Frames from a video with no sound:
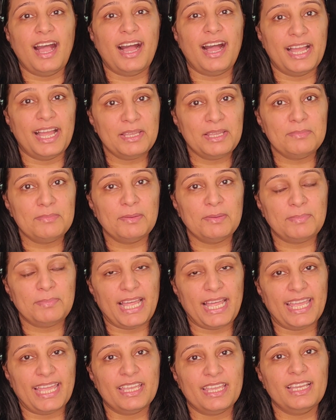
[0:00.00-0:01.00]
I am
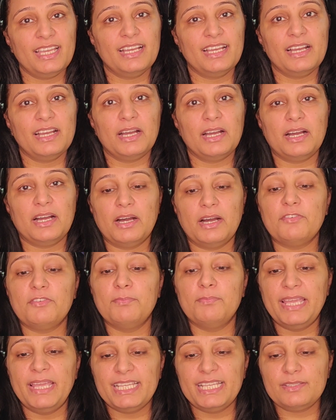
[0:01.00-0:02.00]
applying a
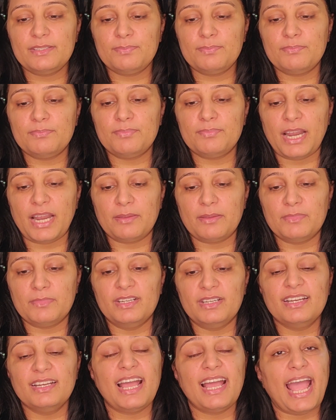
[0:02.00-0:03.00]
base
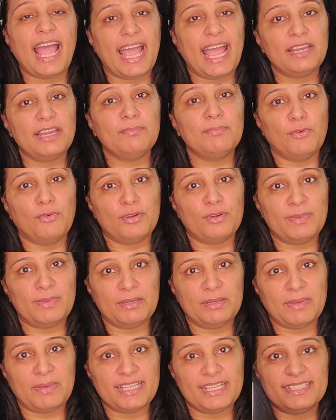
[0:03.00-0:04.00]
primer and pore
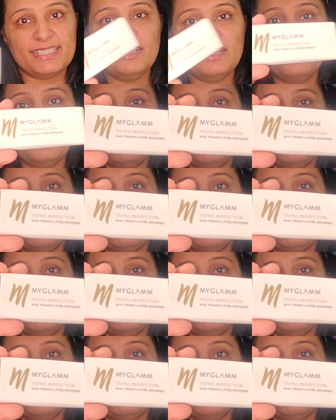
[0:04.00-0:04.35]
minimizer